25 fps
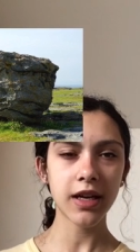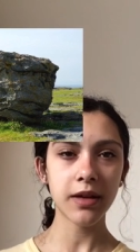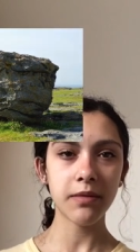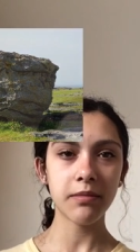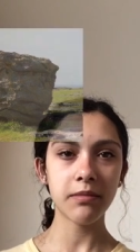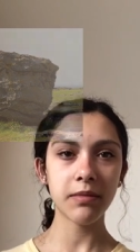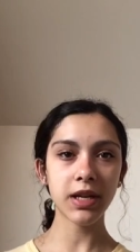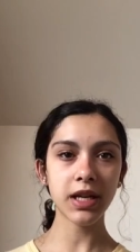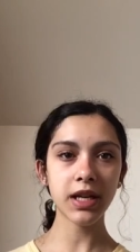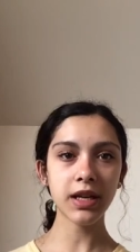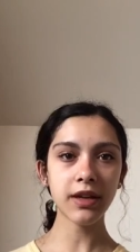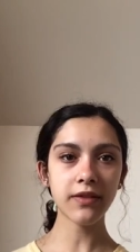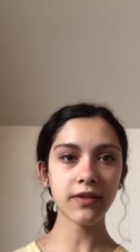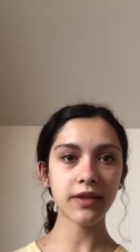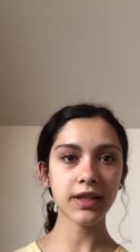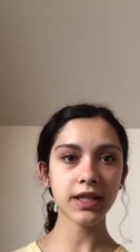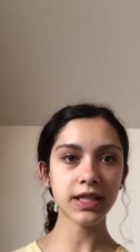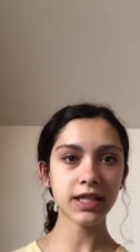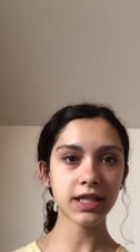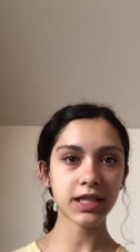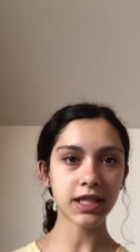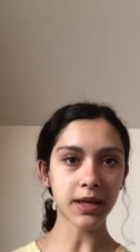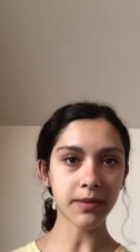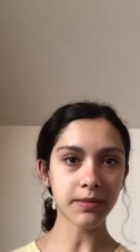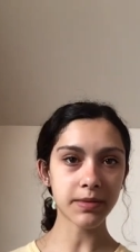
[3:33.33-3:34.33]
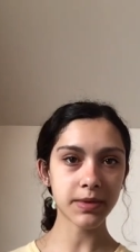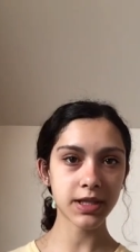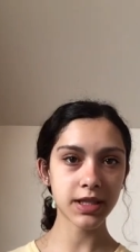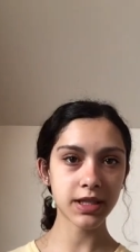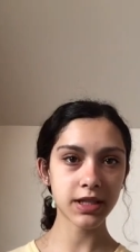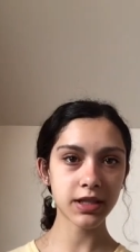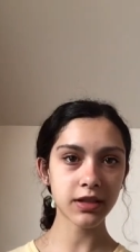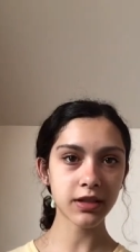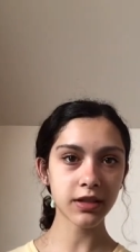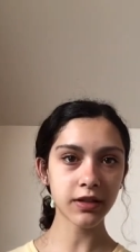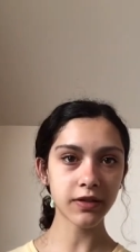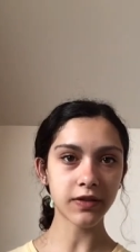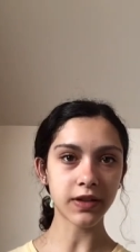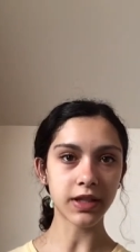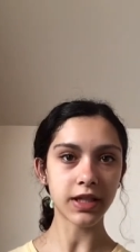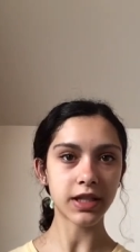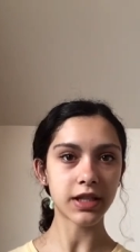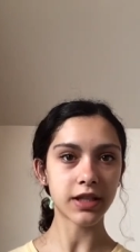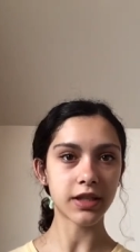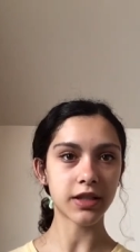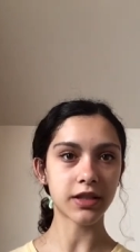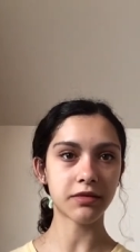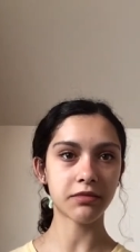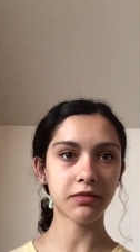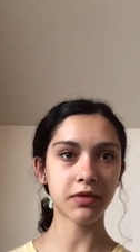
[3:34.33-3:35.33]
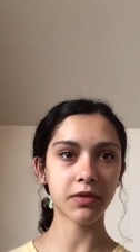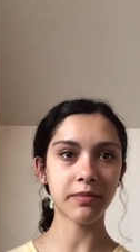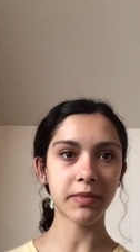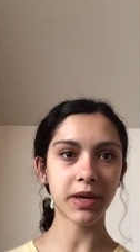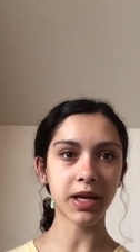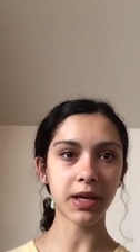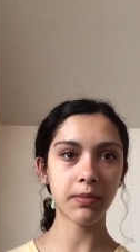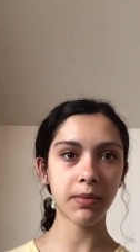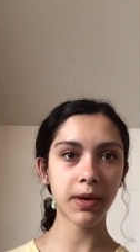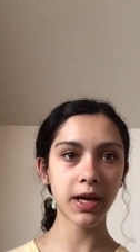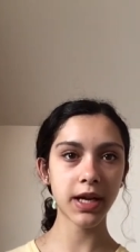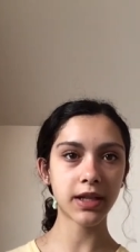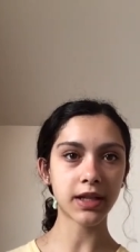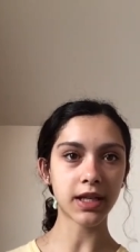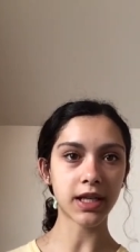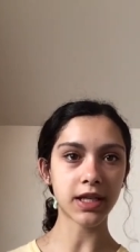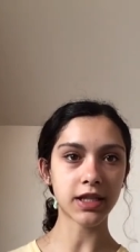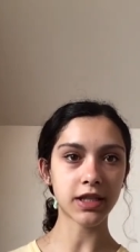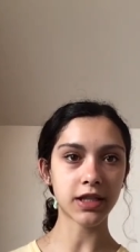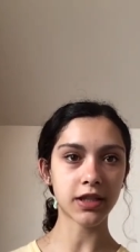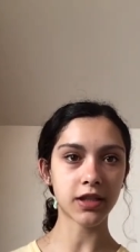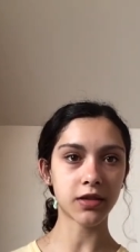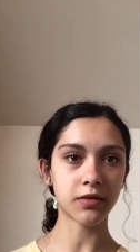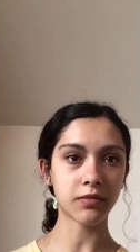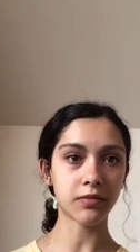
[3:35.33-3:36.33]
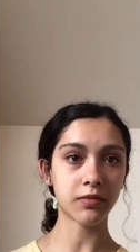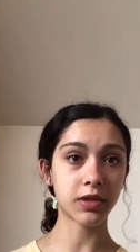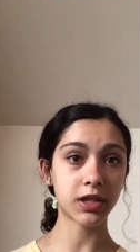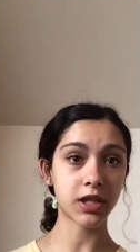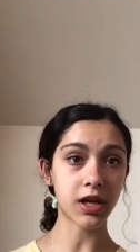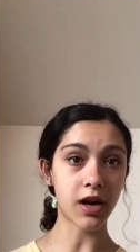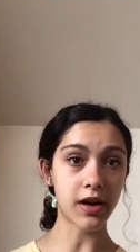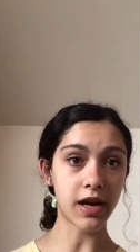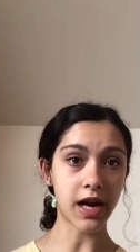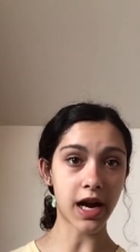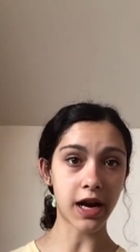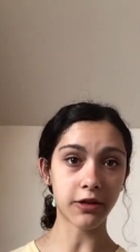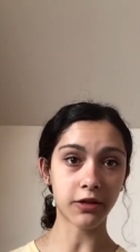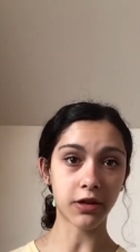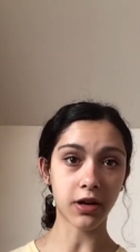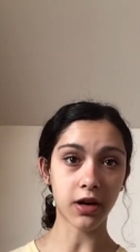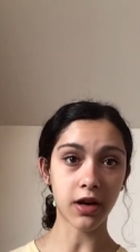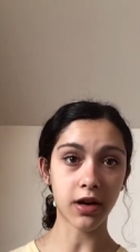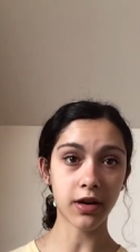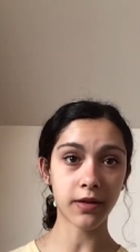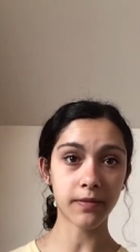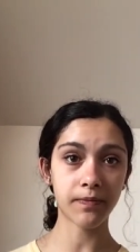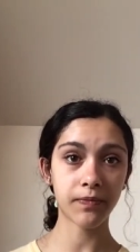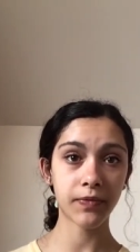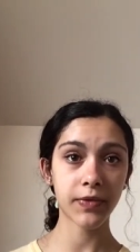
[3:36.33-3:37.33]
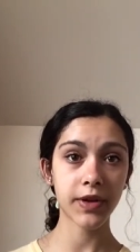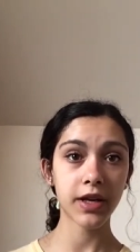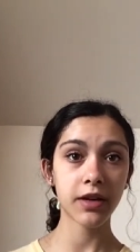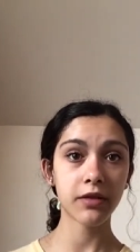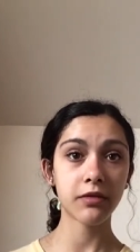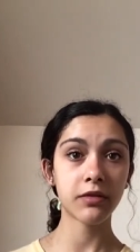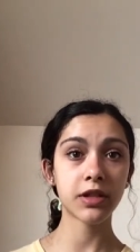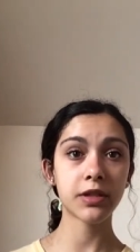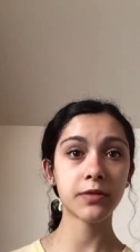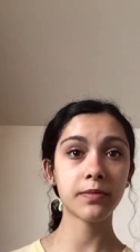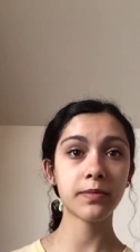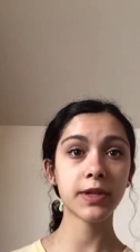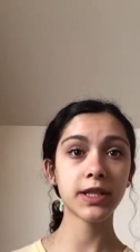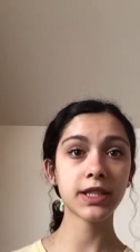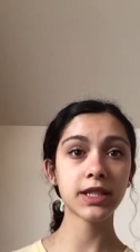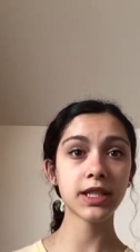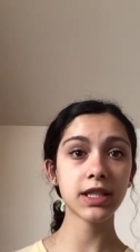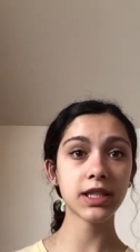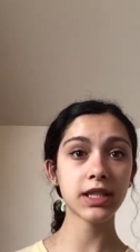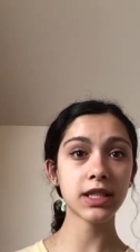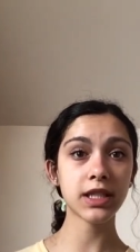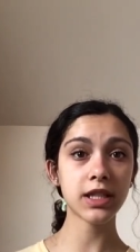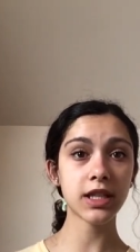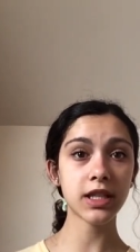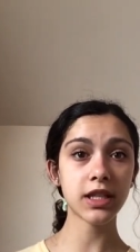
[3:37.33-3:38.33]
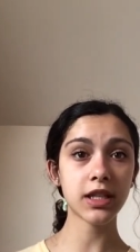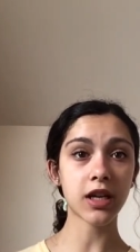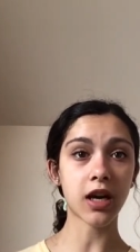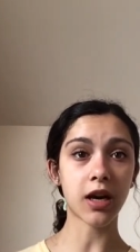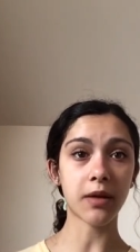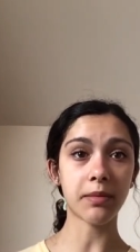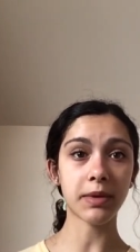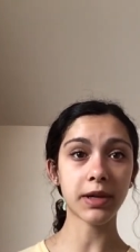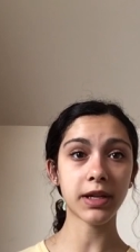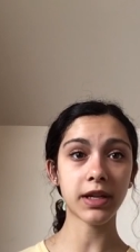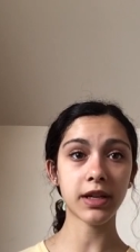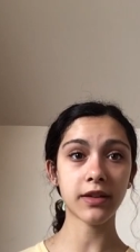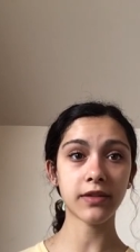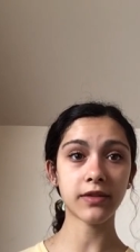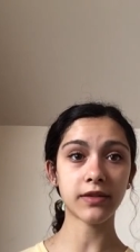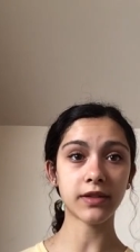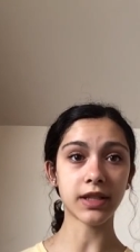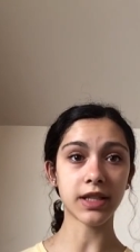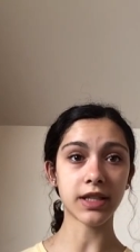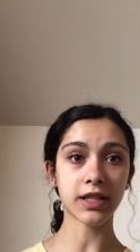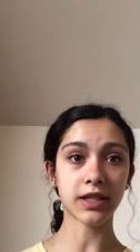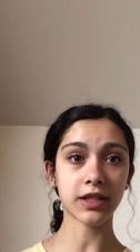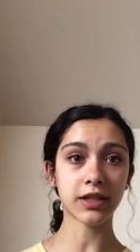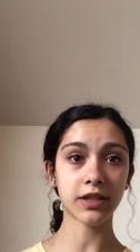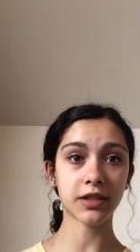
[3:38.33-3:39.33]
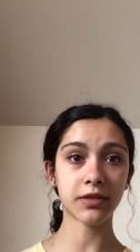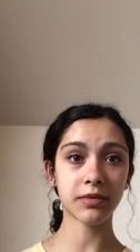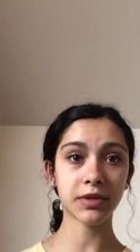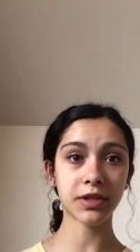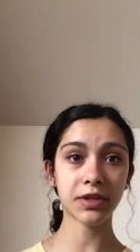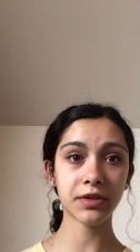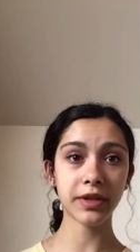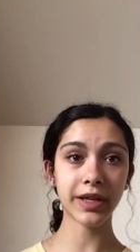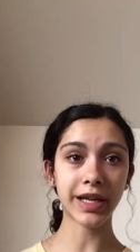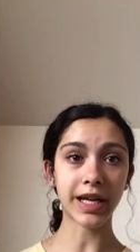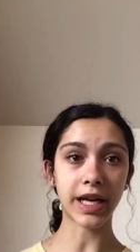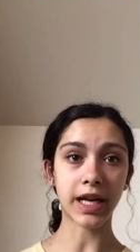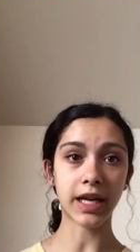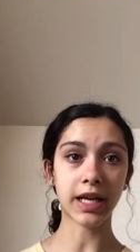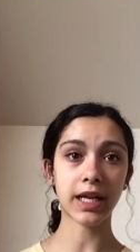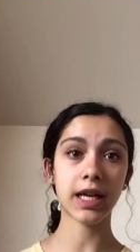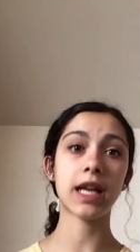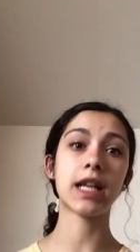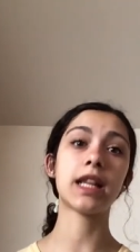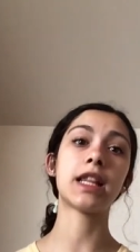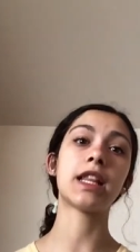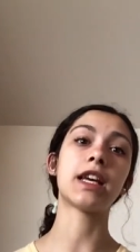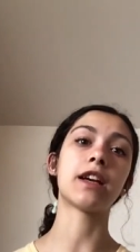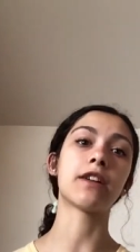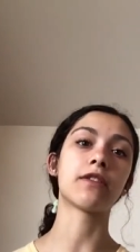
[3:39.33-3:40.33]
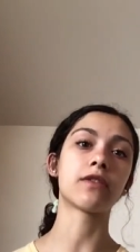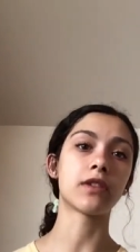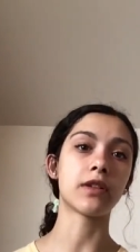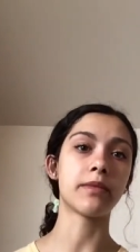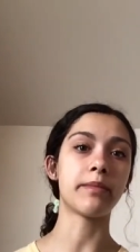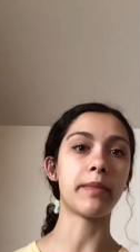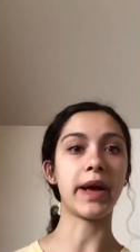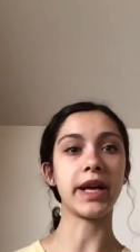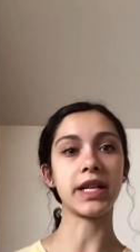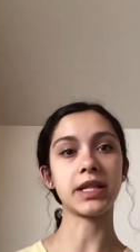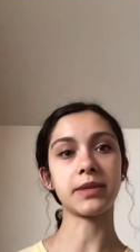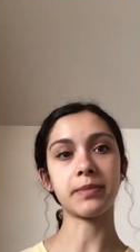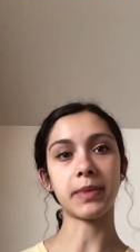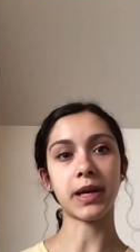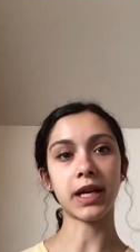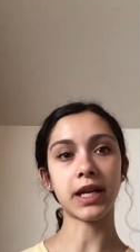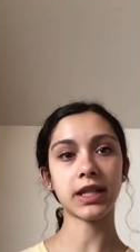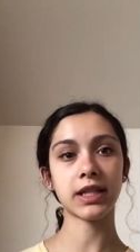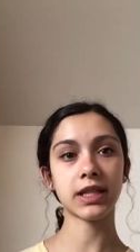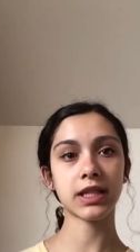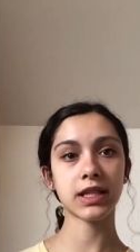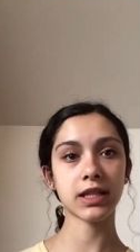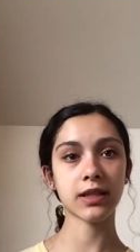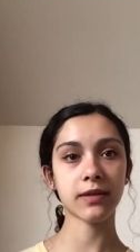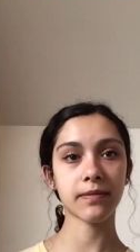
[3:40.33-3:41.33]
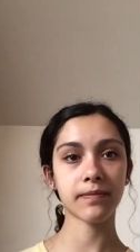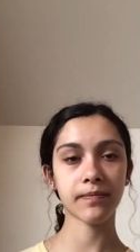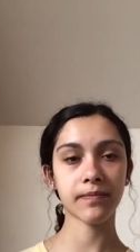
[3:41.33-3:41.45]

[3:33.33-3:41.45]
Many of these depositional features were made by glaciers which are now gone, which brings us to the topic of glaciers retreating and therefore mass balance.